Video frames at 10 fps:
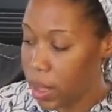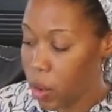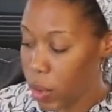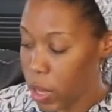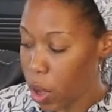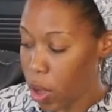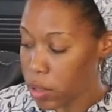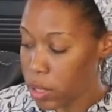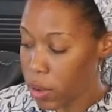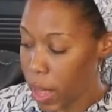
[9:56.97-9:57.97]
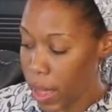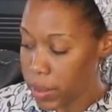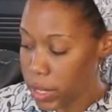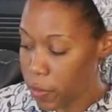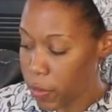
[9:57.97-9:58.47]
We also
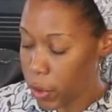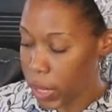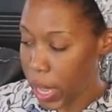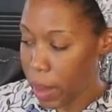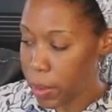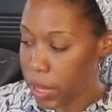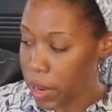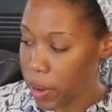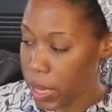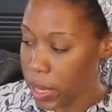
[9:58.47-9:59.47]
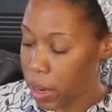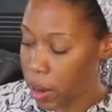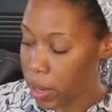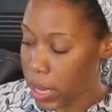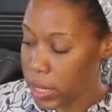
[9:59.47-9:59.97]
have some vocabulary in
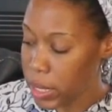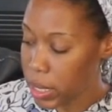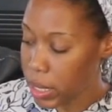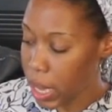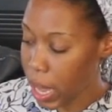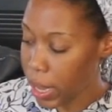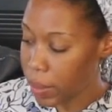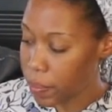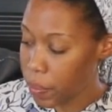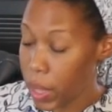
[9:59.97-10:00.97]
our lesson 9.